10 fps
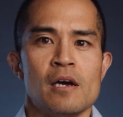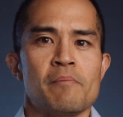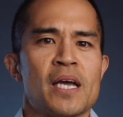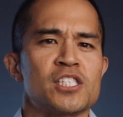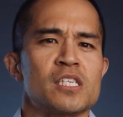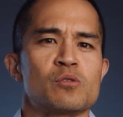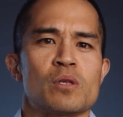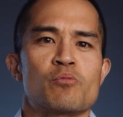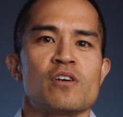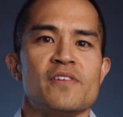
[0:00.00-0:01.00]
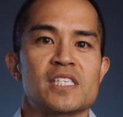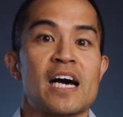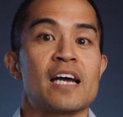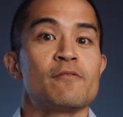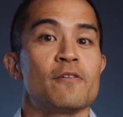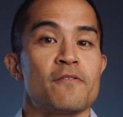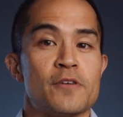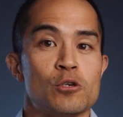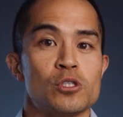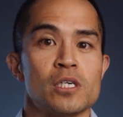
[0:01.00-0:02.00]
Patients with previous hindfoot
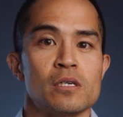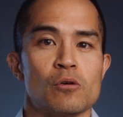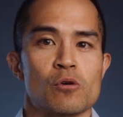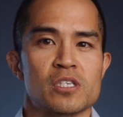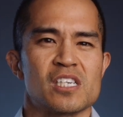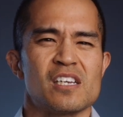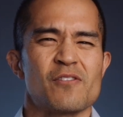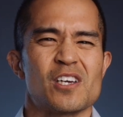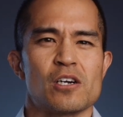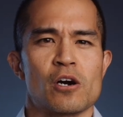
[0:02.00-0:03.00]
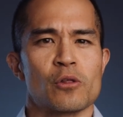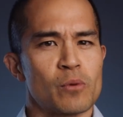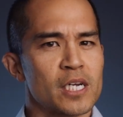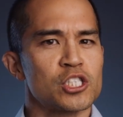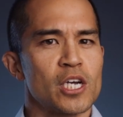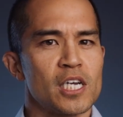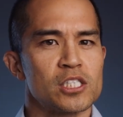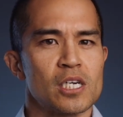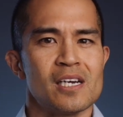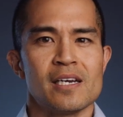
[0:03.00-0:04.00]
fusion or significant arthritic change